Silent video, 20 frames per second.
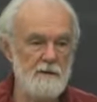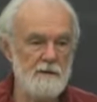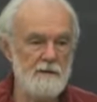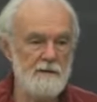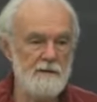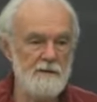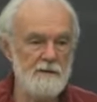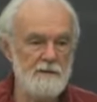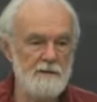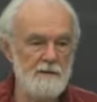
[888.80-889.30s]

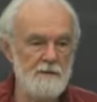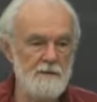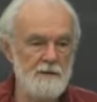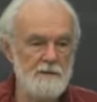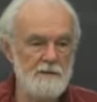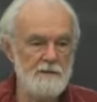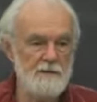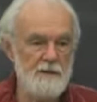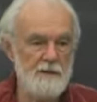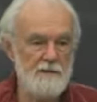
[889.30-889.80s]
it's
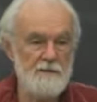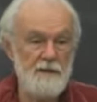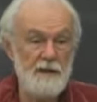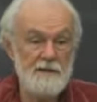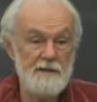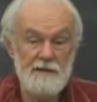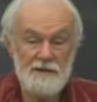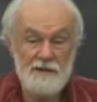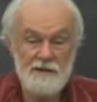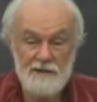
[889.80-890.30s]
almost a
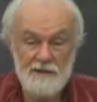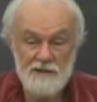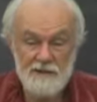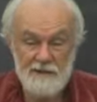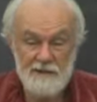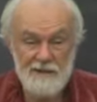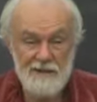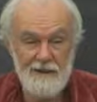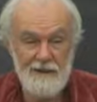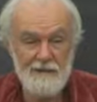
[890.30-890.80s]
fetish,
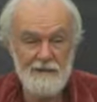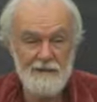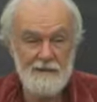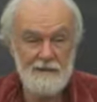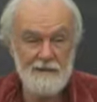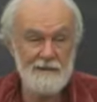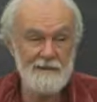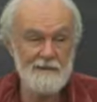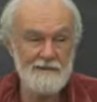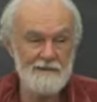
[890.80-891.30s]
you know,
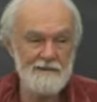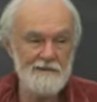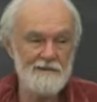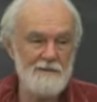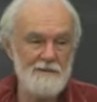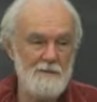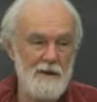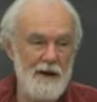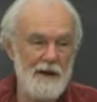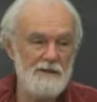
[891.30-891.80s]
eh,
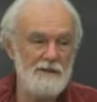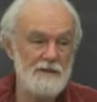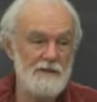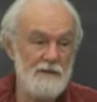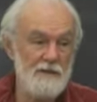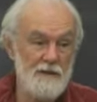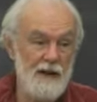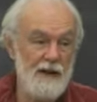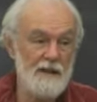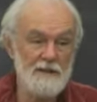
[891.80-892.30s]
to imagine
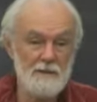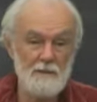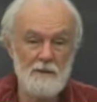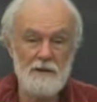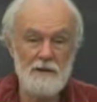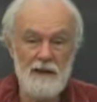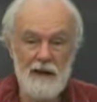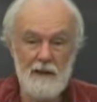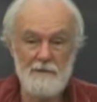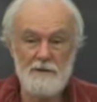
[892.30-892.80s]
that that is
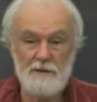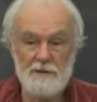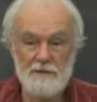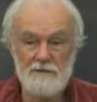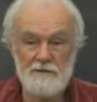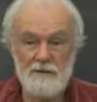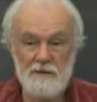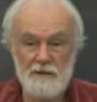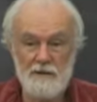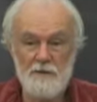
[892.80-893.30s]
what capital
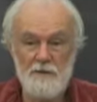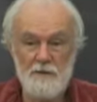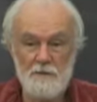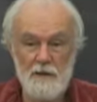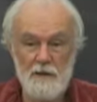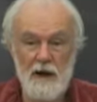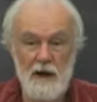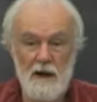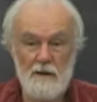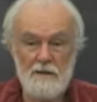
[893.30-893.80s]
is really all
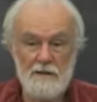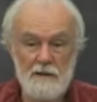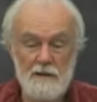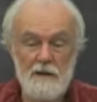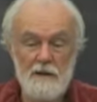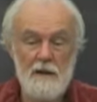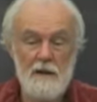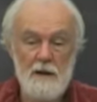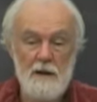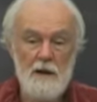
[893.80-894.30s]
about.
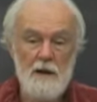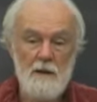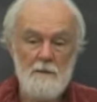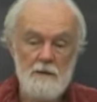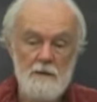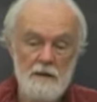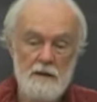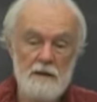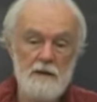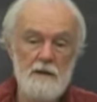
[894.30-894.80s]

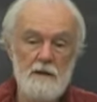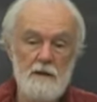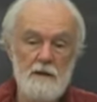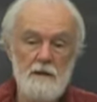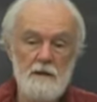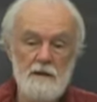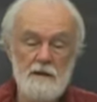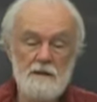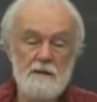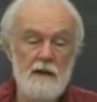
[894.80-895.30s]
But
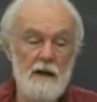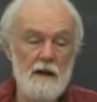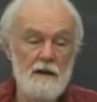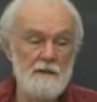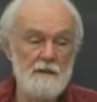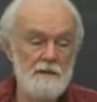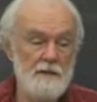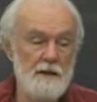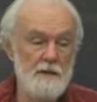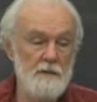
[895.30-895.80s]
here he's
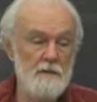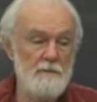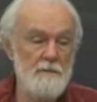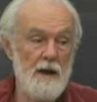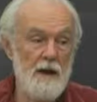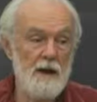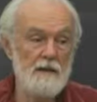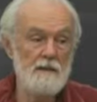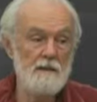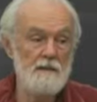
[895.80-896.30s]
kind of coming
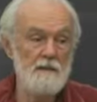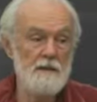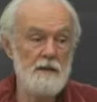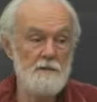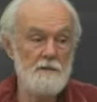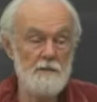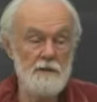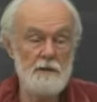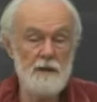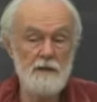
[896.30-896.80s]
back to
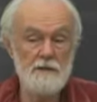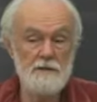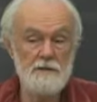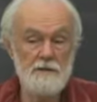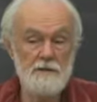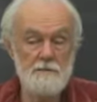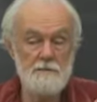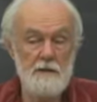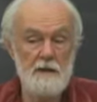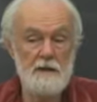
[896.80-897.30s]
saying, well,
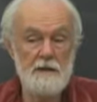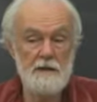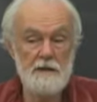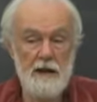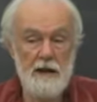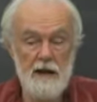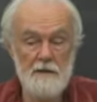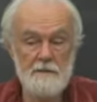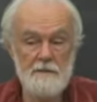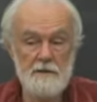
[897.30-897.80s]
actually, the money
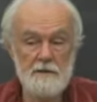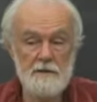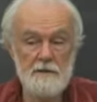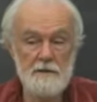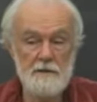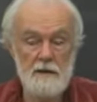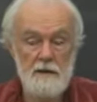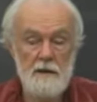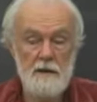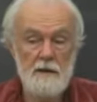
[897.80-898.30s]

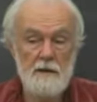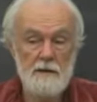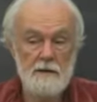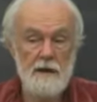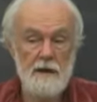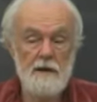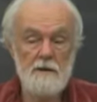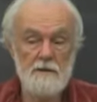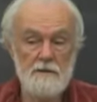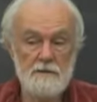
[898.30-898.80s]
capital
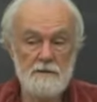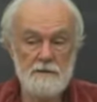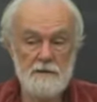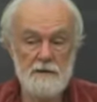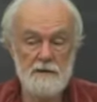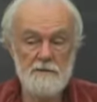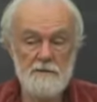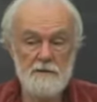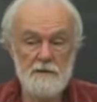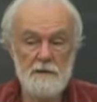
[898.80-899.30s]
now looks
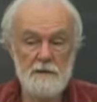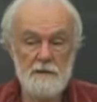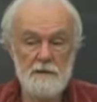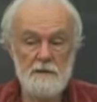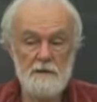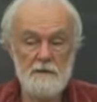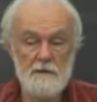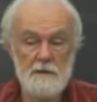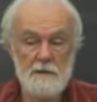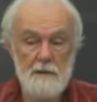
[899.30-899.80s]

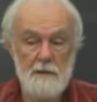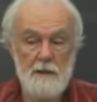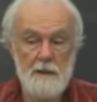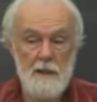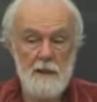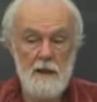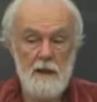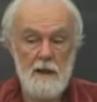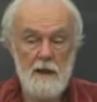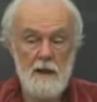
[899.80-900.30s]
different
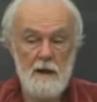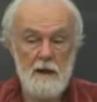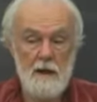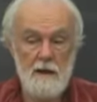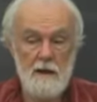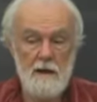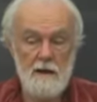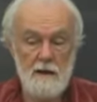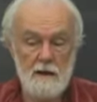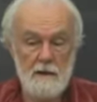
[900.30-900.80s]

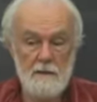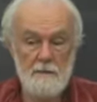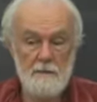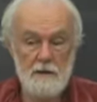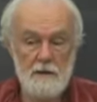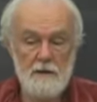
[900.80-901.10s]
uh,